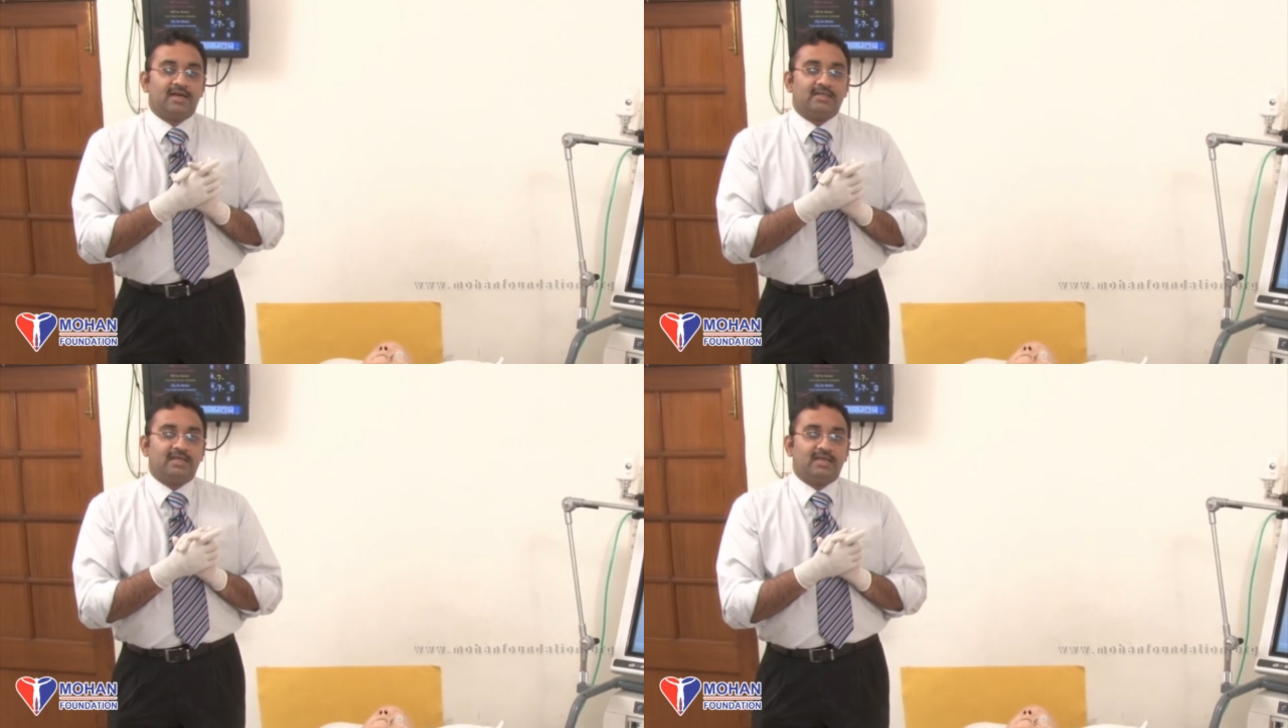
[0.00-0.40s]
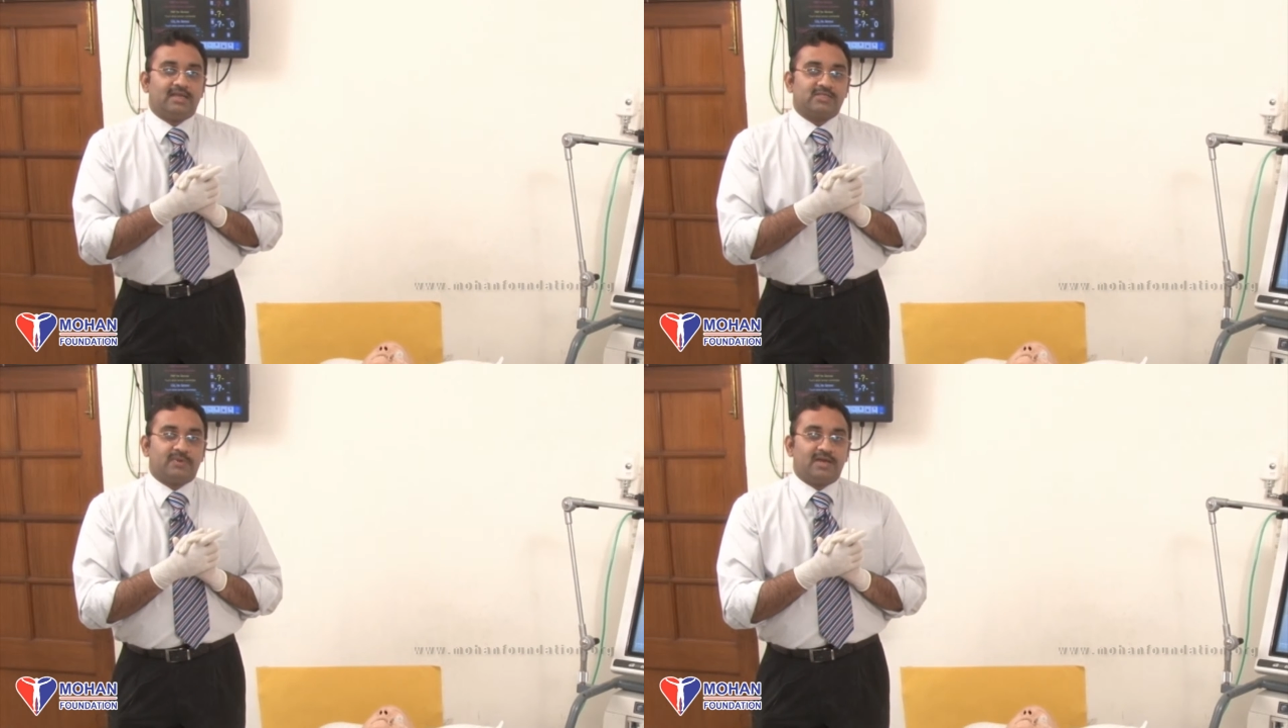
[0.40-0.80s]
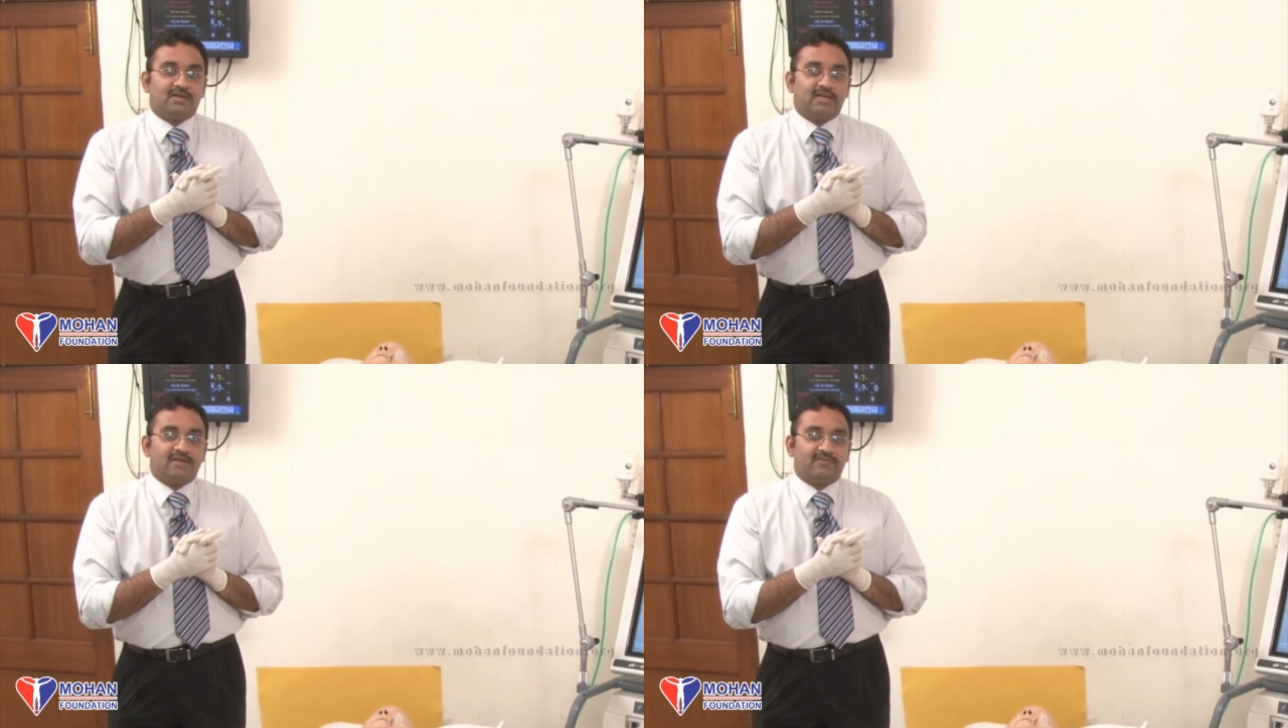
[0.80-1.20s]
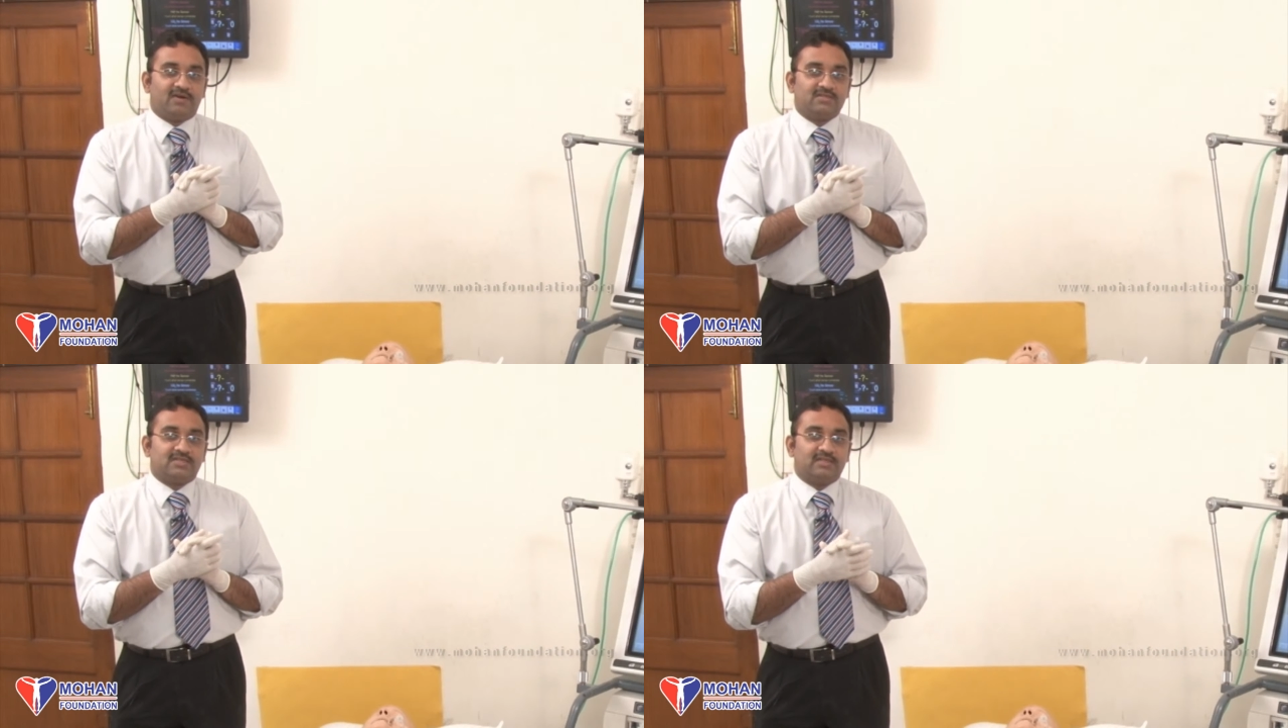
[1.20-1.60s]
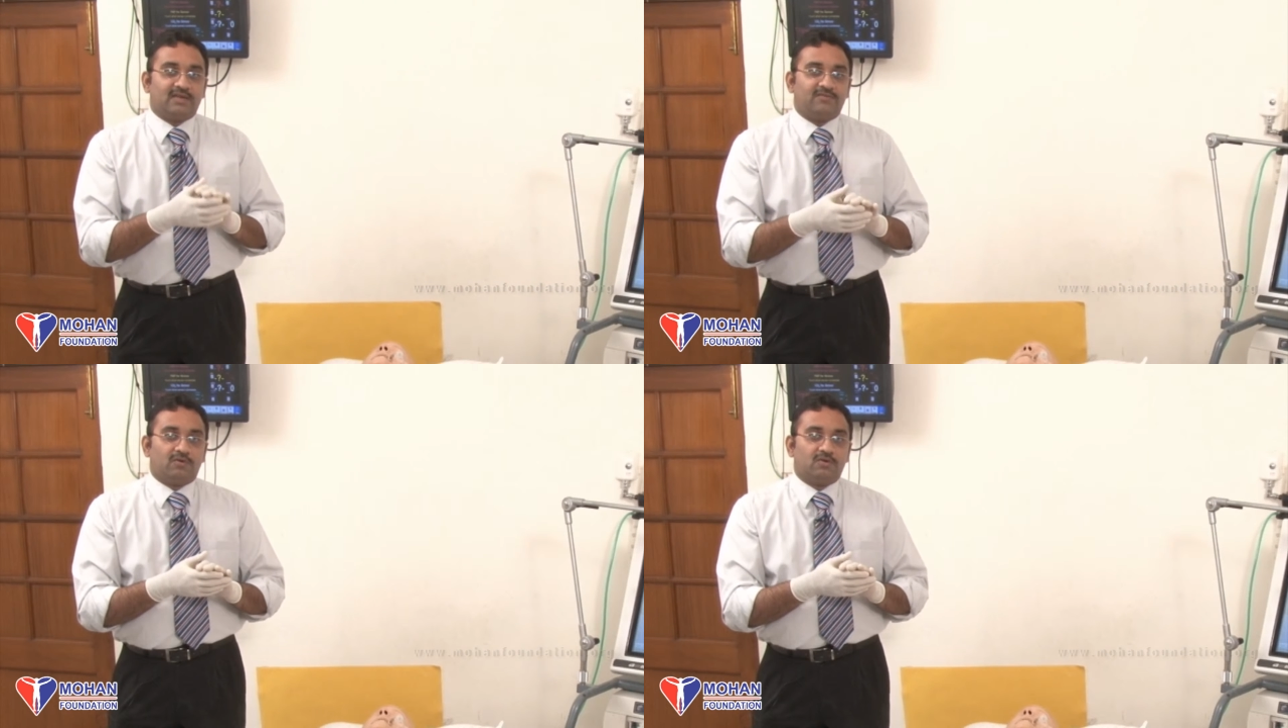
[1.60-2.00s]
the respiratory efforts, and
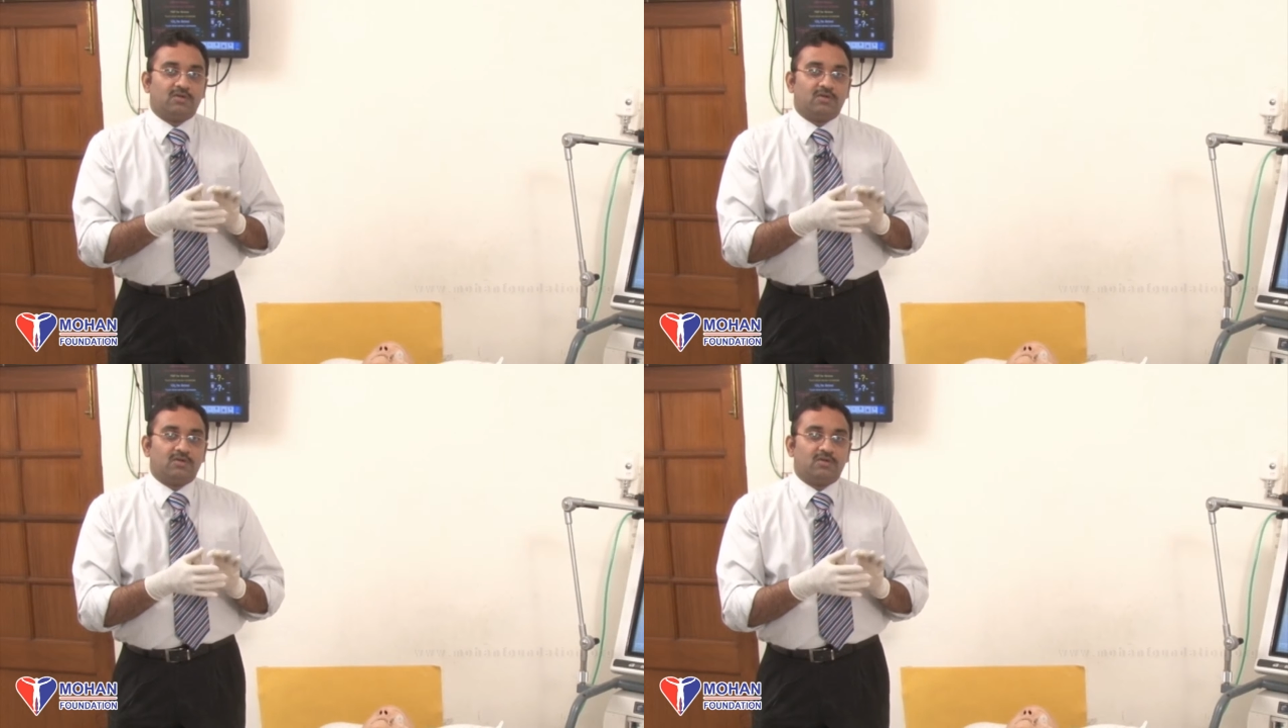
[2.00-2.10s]
therefore,